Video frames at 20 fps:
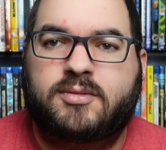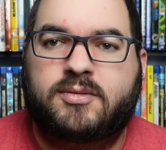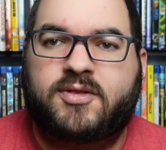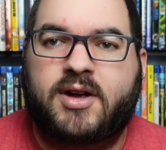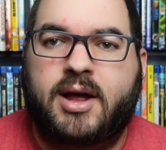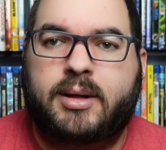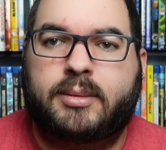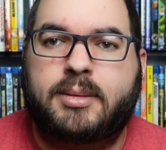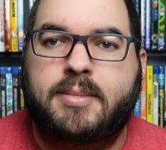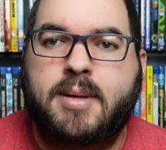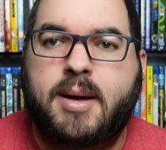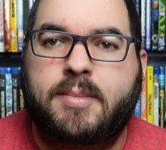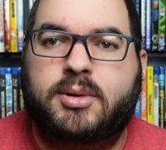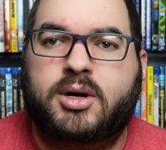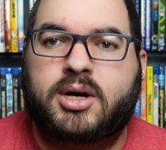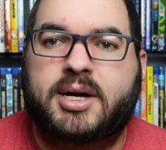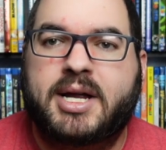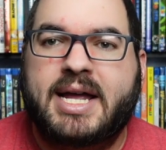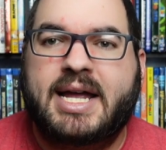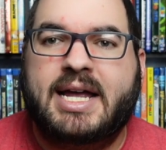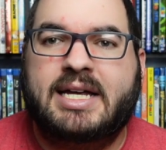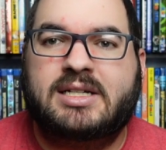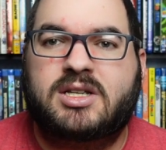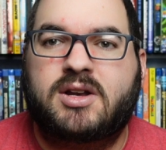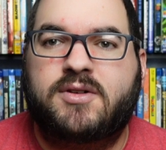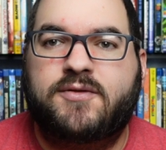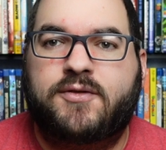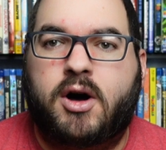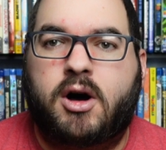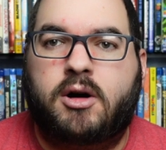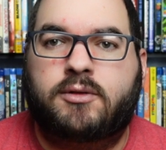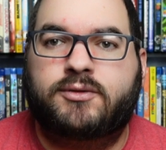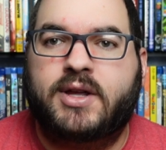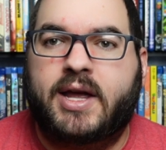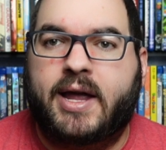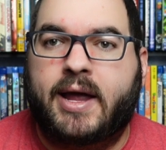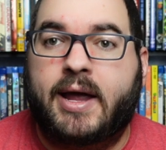family member is involved